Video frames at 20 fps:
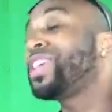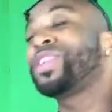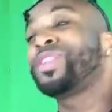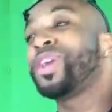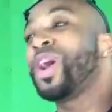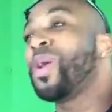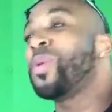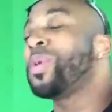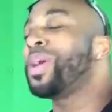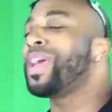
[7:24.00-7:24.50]
you
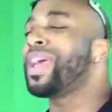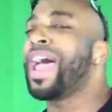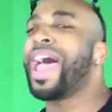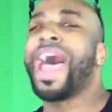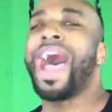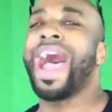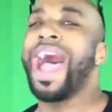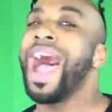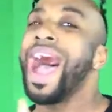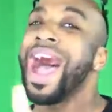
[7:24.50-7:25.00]
know it.
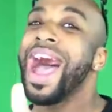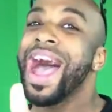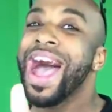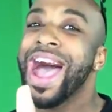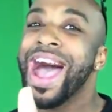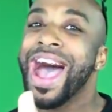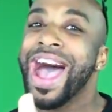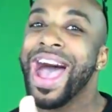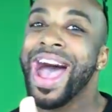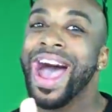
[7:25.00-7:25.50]

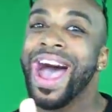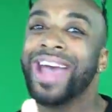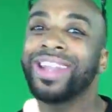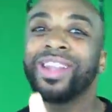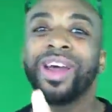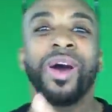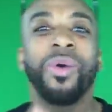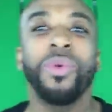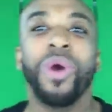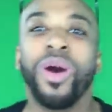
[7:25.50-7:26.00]
I
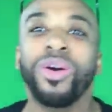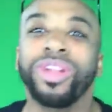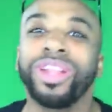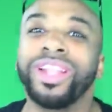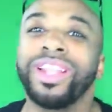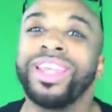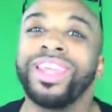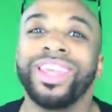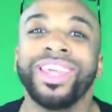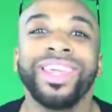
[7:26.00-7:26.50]
don't want to
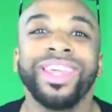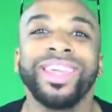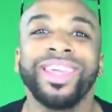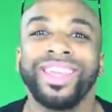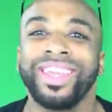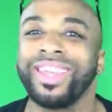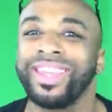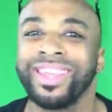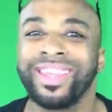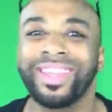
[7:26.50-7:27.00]

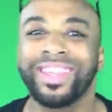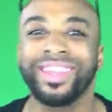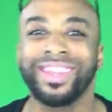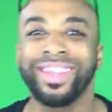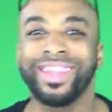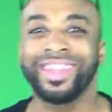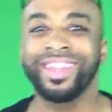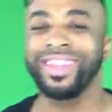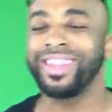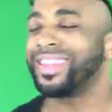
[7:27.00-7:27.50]

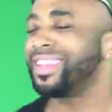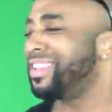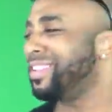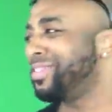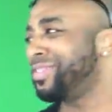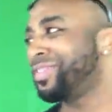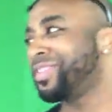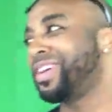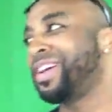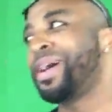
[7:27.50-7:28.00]

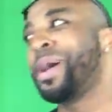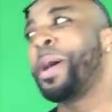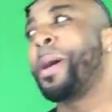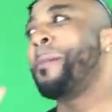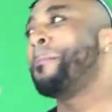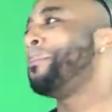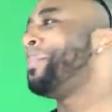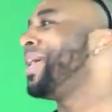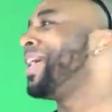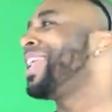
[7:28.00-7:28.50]
leave,
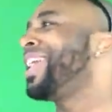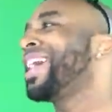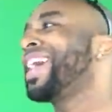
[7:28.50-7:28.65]
but